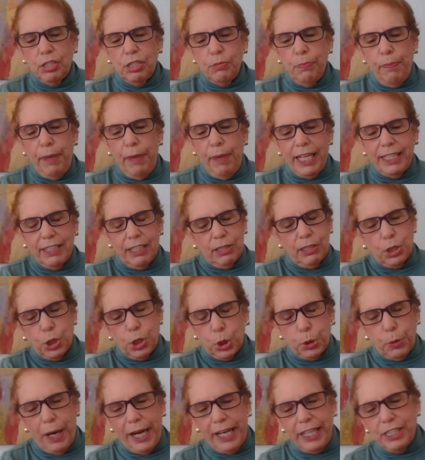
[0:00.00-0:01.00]
made little
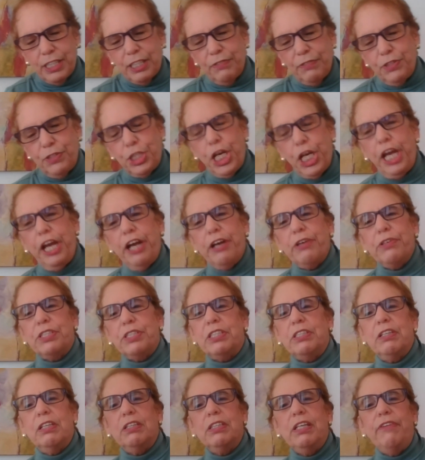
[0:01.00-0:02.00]
trains of
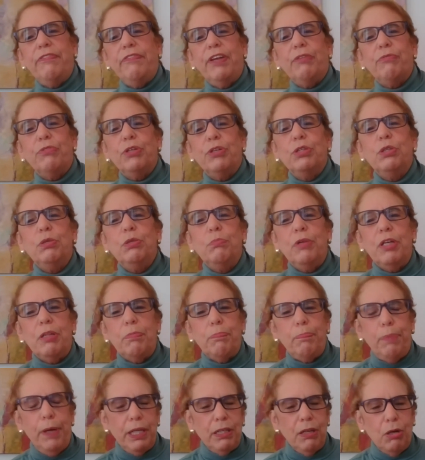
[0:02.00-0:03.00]
chairs in the living room
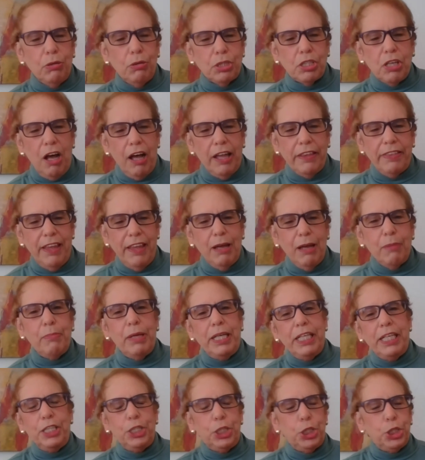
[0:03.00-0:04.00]
with pillows on them
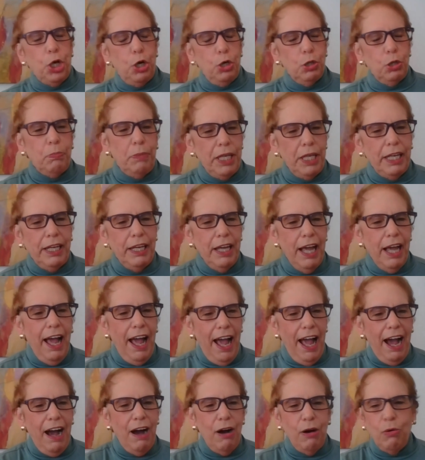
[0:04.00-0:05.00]
and he showed me
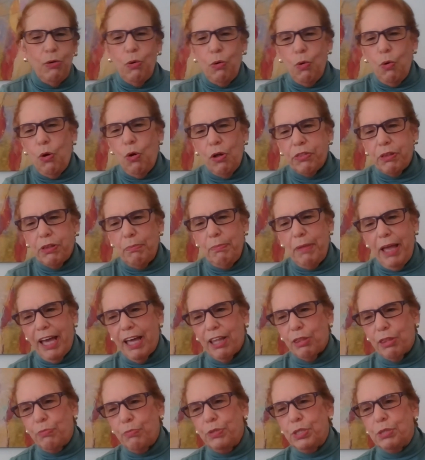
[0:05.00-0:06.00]
how all the
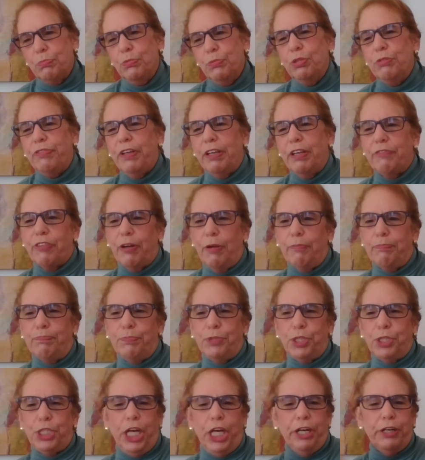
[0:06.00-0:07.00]
math was moving from
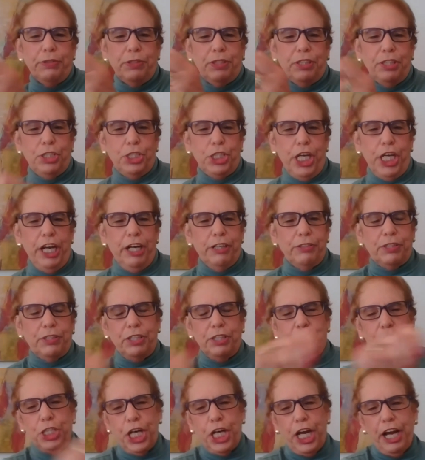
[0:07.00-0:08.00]
chair to chair
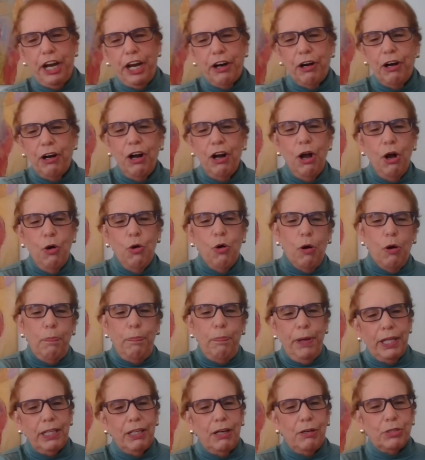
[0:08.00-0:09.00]
to chair or
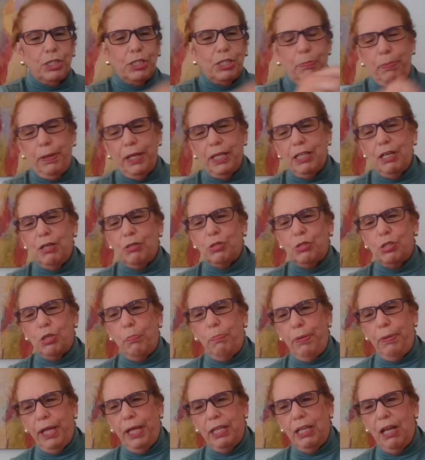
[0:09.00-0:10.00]
pillow to pillow to
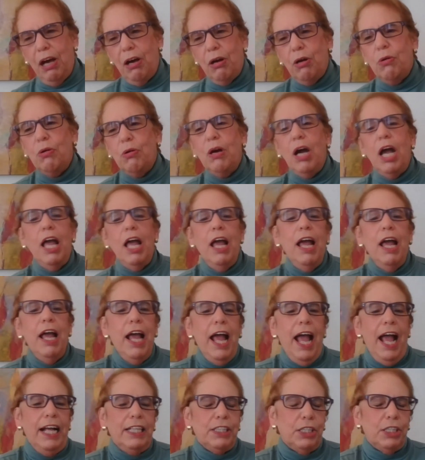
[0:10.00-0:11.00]
pillow
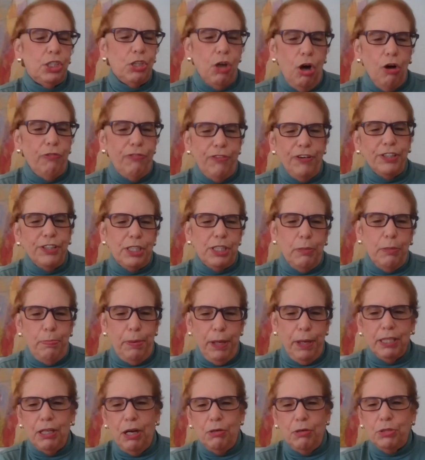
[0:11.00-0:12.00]
and sofa to
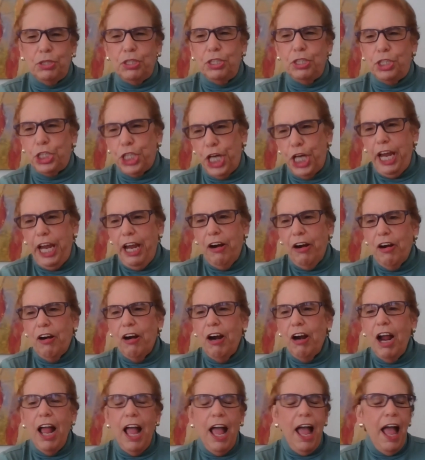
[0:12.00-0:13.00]
pillow to
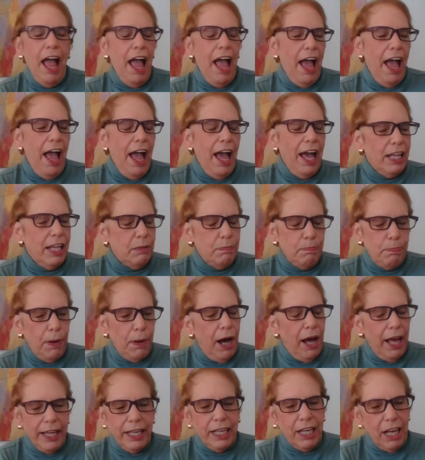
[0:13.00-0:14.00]
chair. And
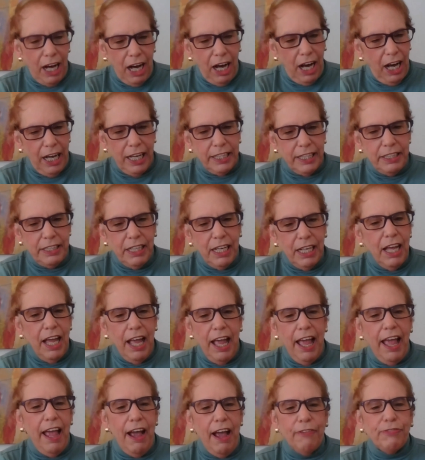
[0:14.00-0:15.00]
by God,
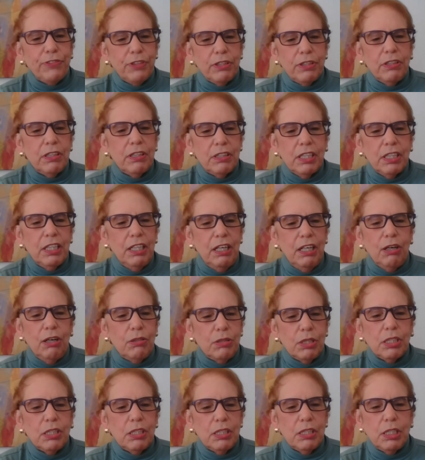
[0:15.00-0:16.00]
after, you
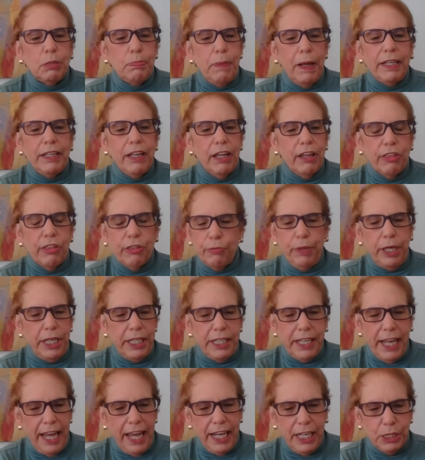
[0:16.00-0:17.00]
know, spending
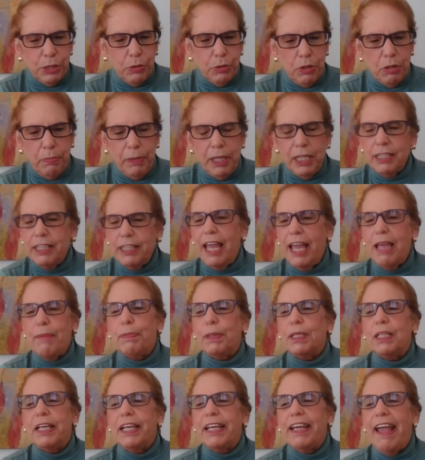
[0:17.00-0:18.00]
three days with me
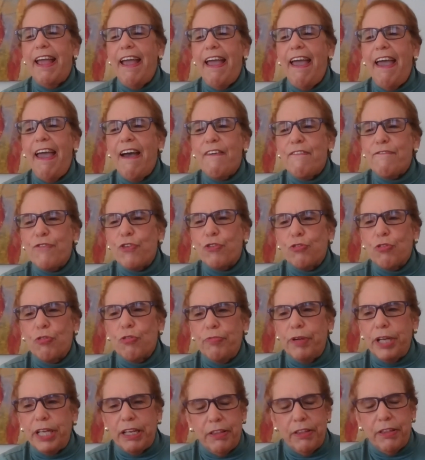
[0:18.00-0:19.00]
labeling
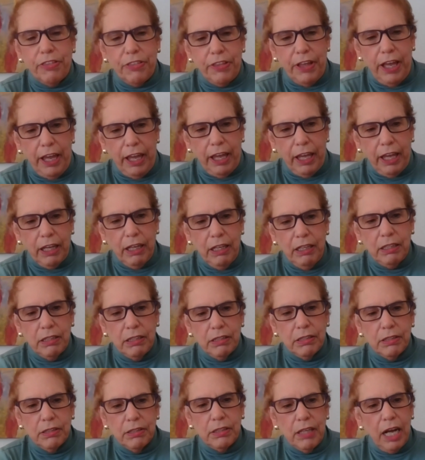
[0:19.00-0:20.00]
everything,
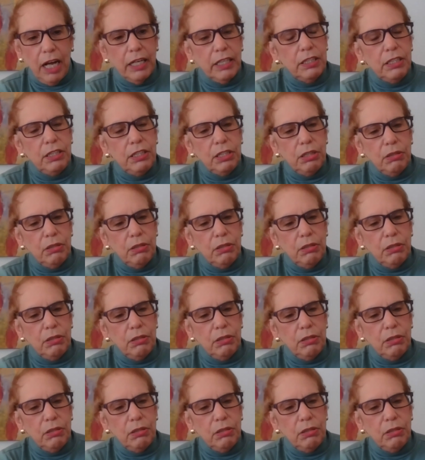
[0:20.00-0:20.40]
I could